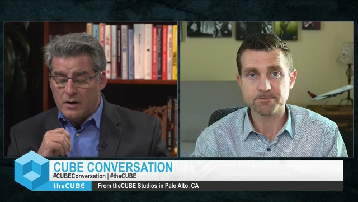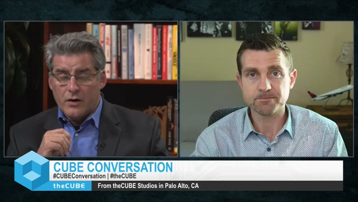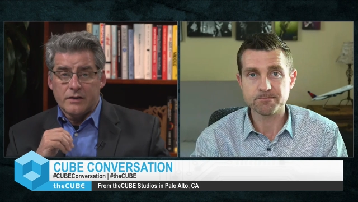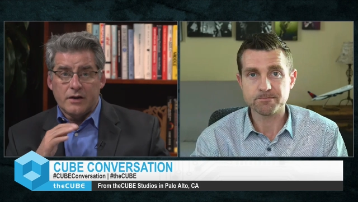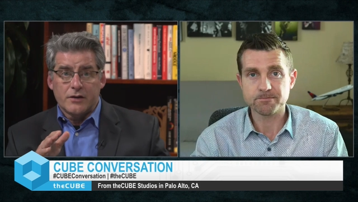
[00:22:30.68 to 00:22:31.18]
Speaker 1: All
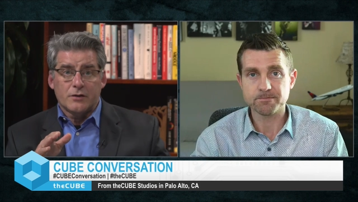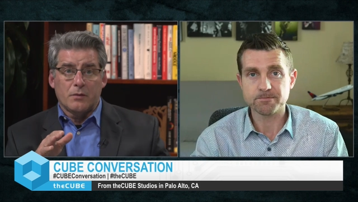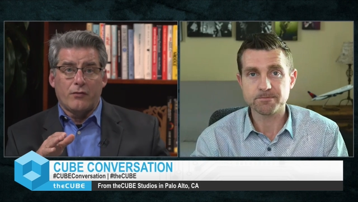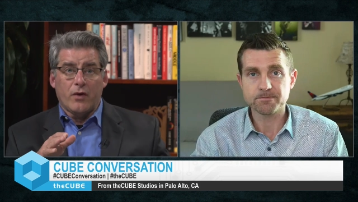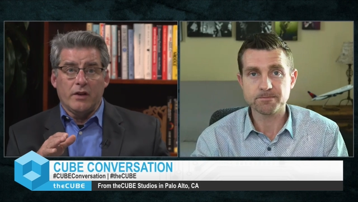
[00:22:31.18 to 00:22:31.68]
right, Darren, so
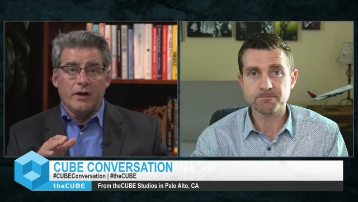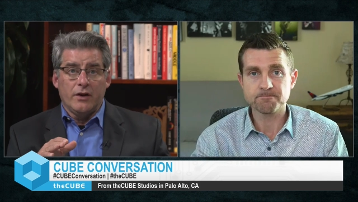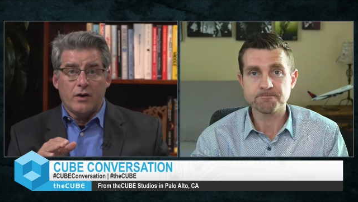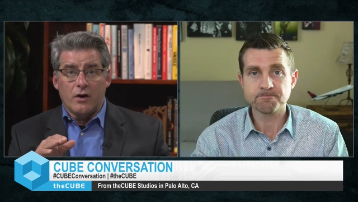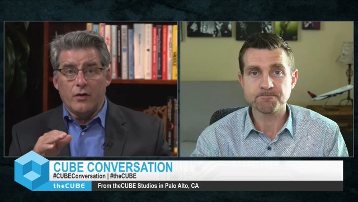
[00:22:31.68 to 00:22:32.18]
before I let you
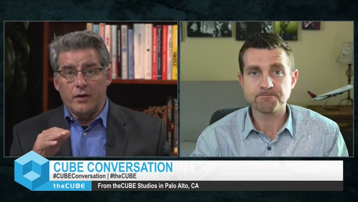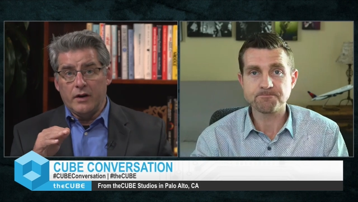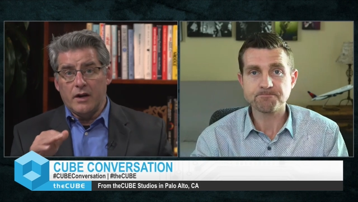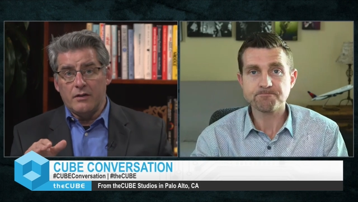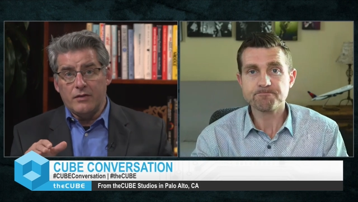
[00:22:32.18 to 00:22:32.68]
go, and
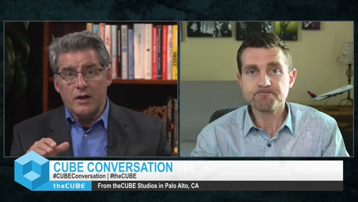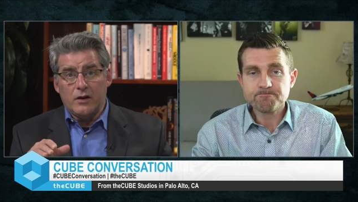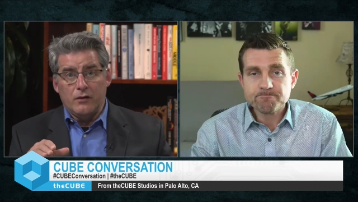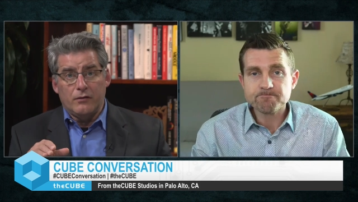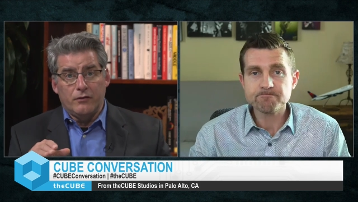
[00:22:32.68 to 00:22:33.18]
again, thank
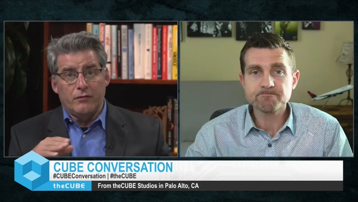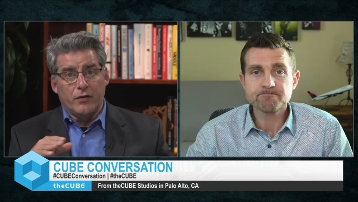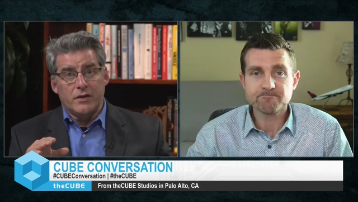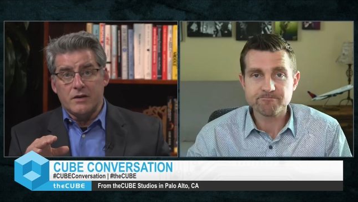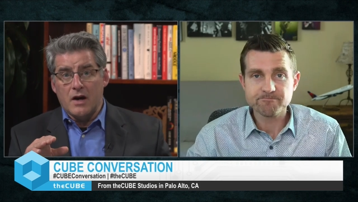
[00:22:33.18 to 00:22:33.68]
you for
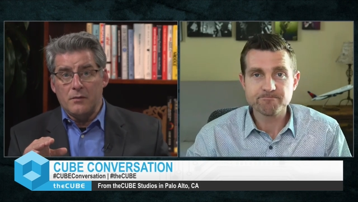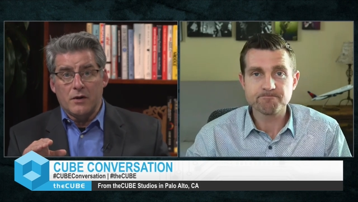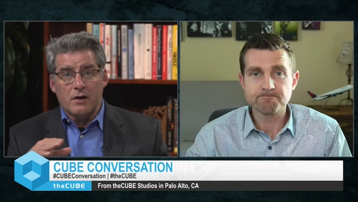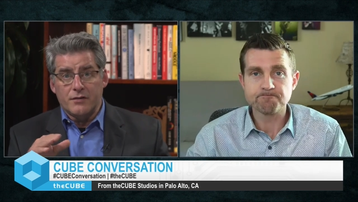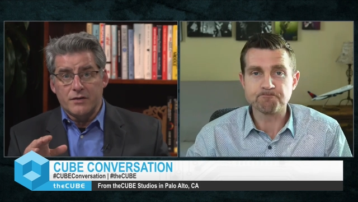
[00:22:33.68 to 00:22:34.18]
the time of the
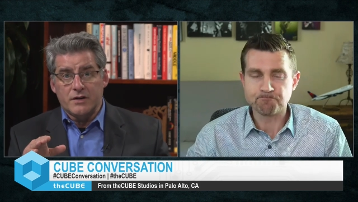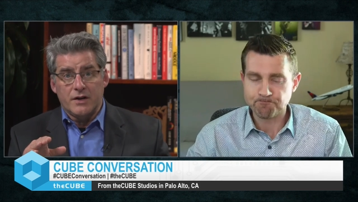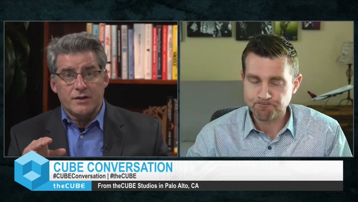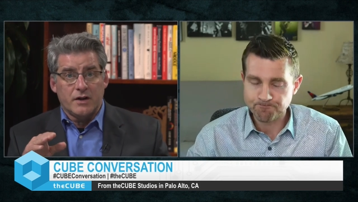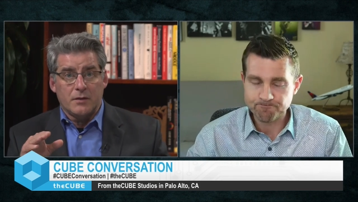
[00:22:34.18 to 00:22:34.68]

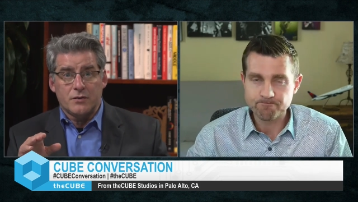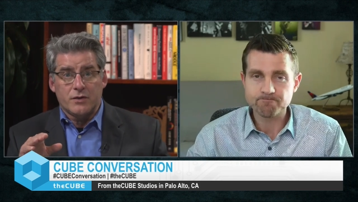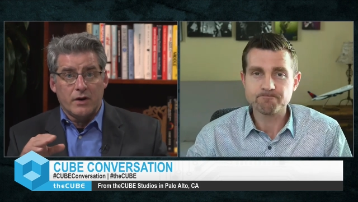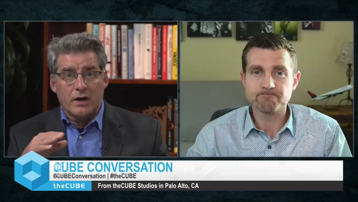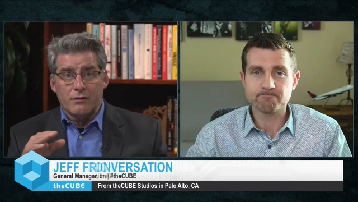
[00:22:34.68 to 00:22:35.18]
conversation. I'm
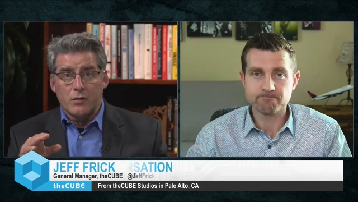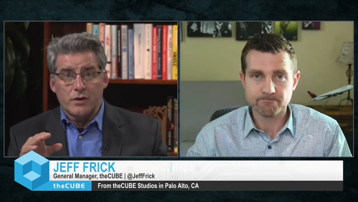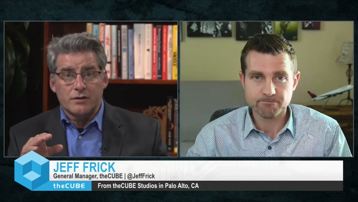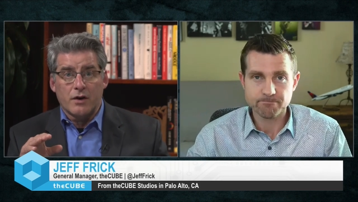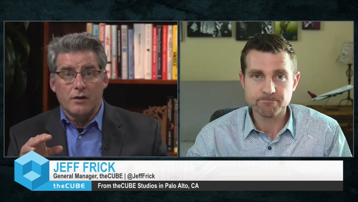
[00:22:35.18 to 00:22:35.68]
sure everyone
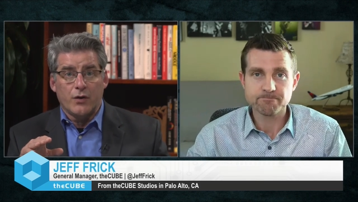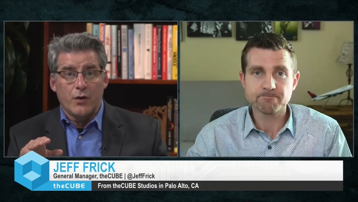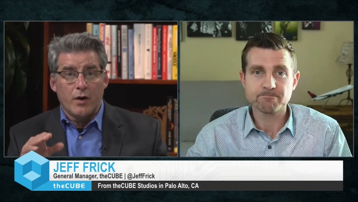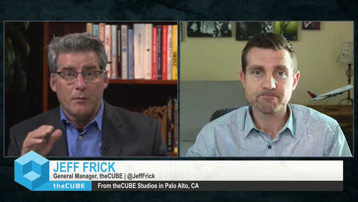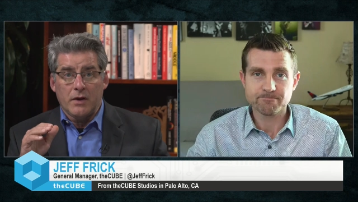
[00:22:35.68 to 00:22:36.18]
is calling
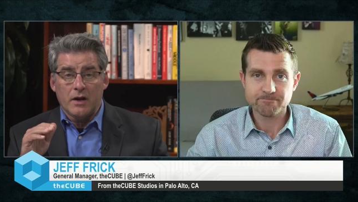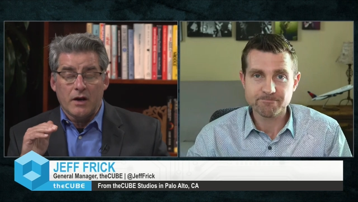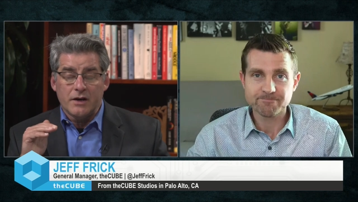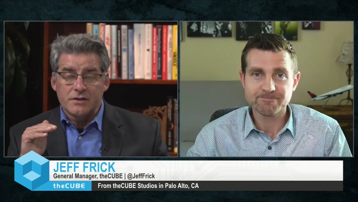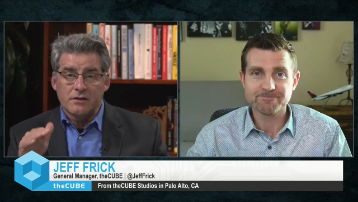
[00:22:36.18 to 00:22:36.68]
you up, and I,
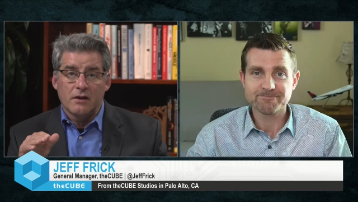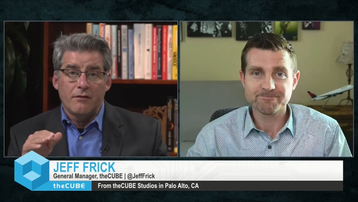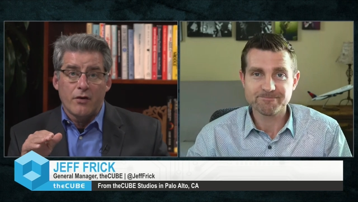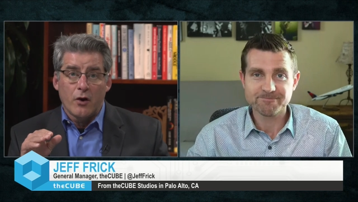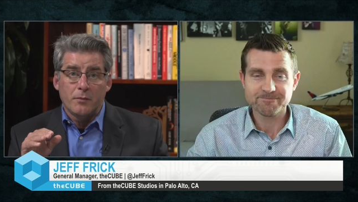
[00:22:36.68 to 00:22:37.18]
I just love
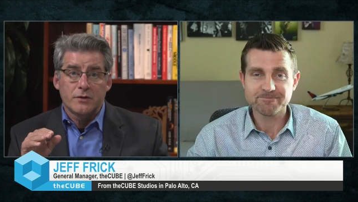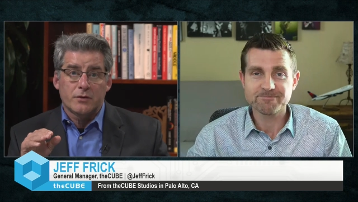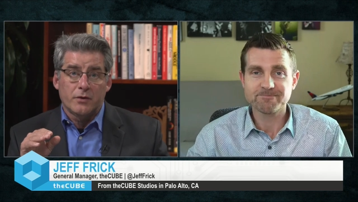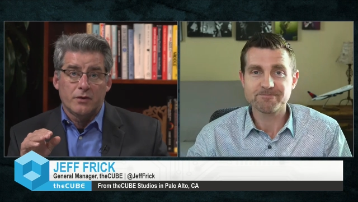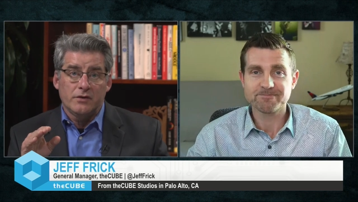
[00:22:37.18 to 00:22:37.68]
the open
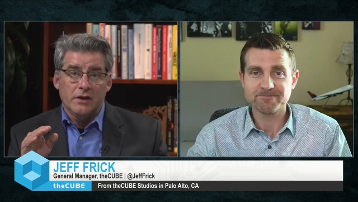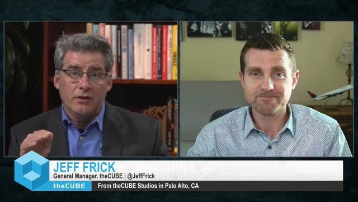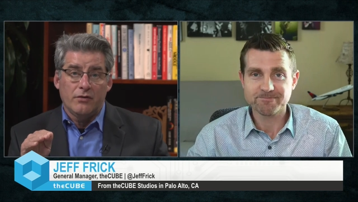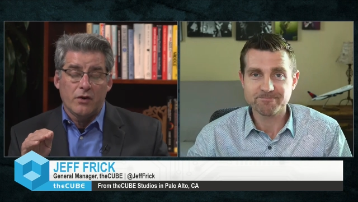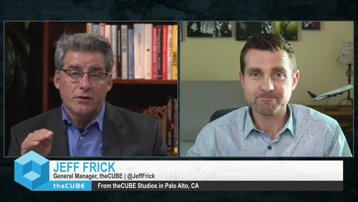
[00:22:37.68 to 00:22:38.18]
source
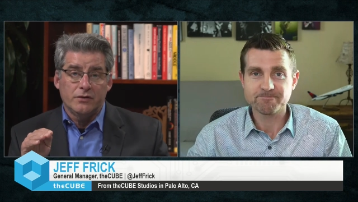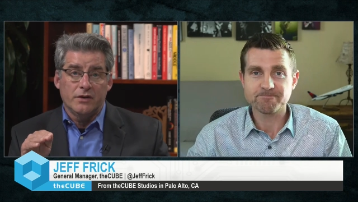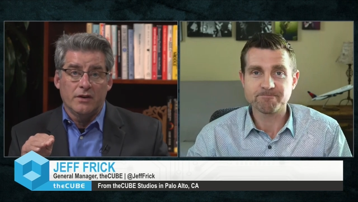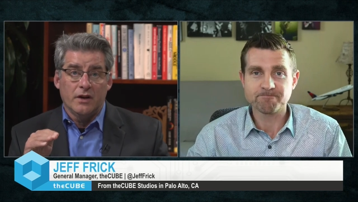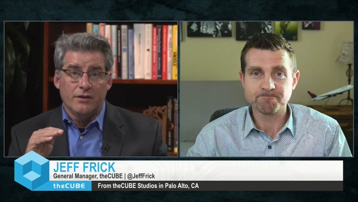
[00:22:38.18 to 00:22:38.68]
ethos
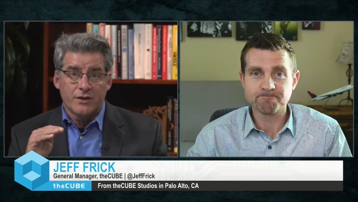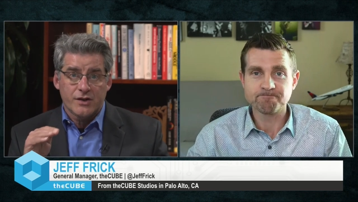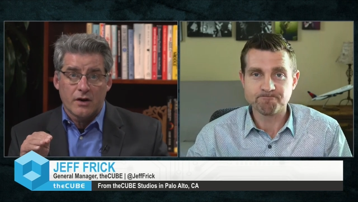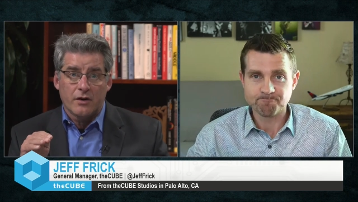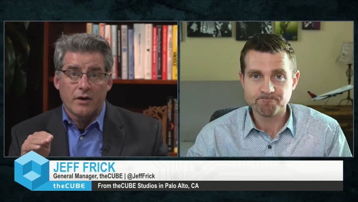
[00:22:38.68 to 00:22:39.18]
and, and the
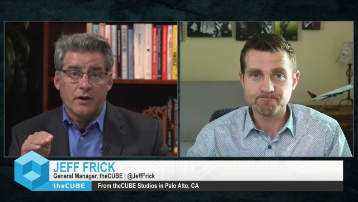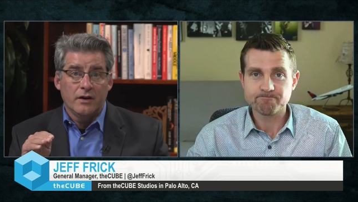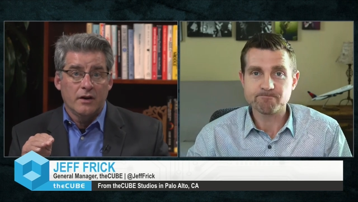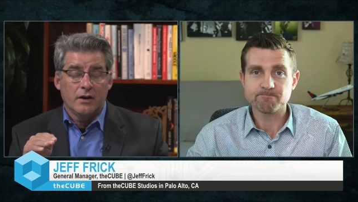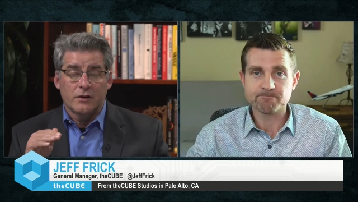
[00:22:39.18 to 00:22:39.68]
sharing. You
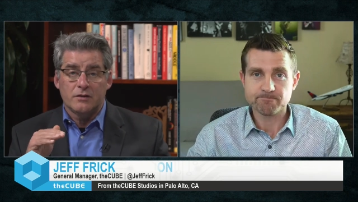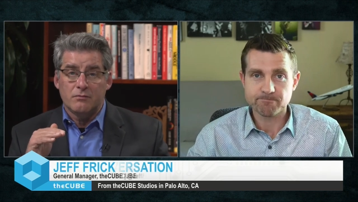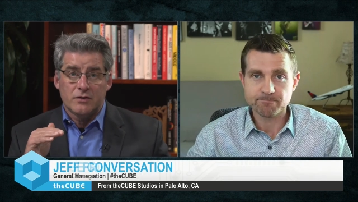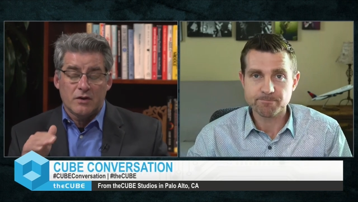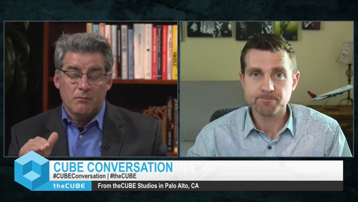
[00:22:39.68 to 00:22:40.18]
know, it's
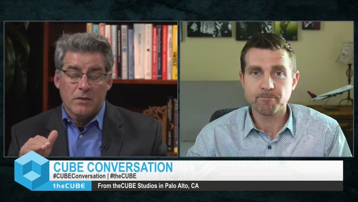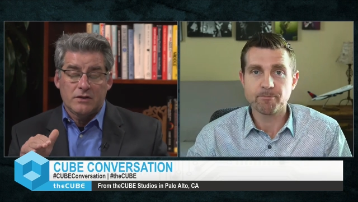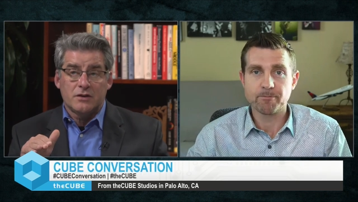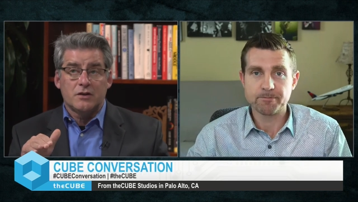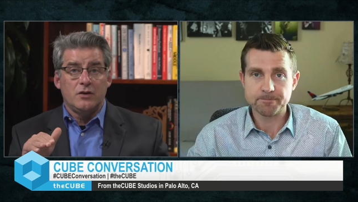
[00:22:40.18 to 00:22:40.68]
made
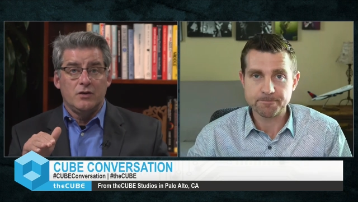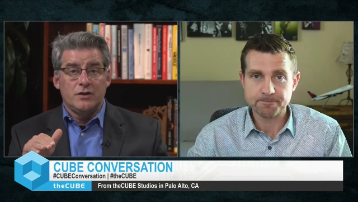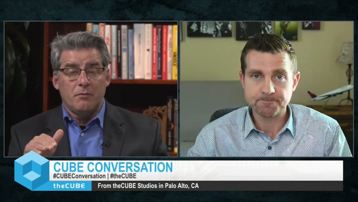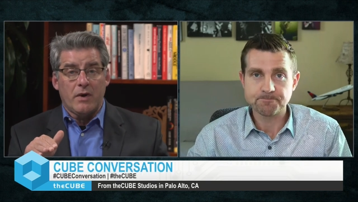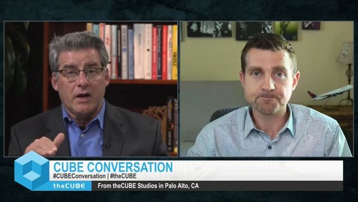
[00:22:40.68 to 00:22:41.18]
such a huge
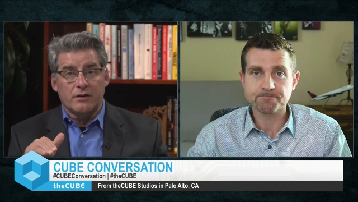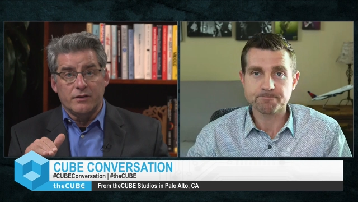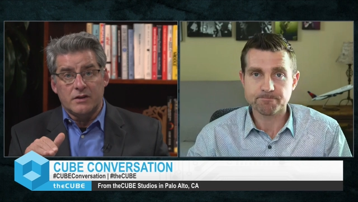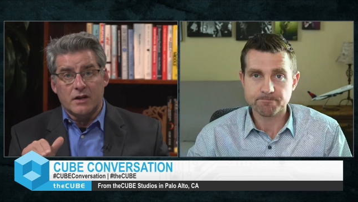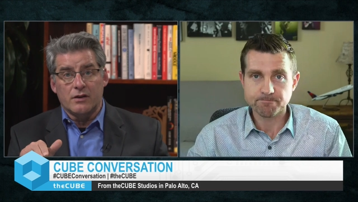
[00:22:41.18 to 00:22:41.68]
impact on
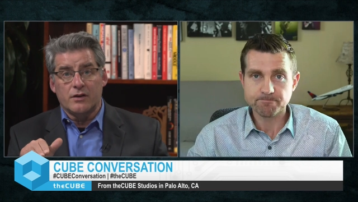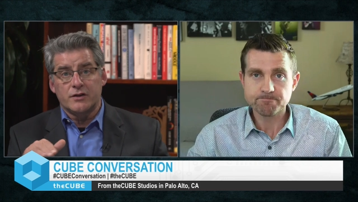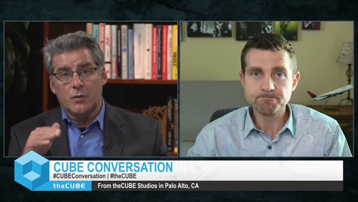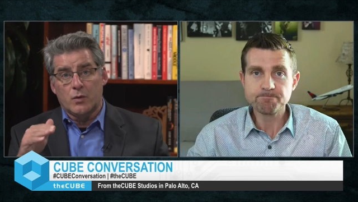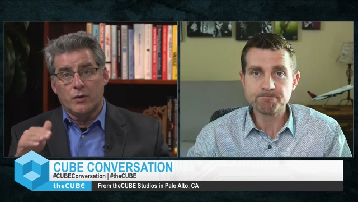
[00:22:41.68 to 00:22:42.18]
the
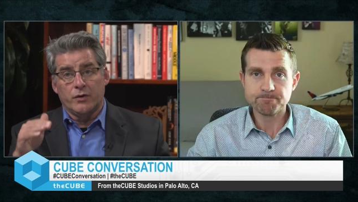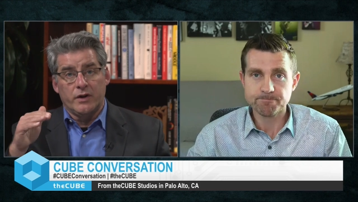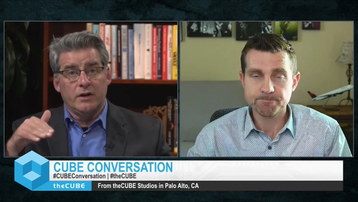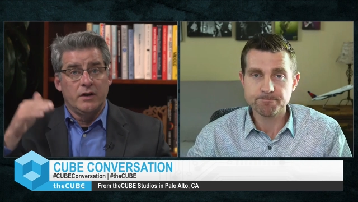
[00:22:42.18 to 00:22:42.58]
technology world and,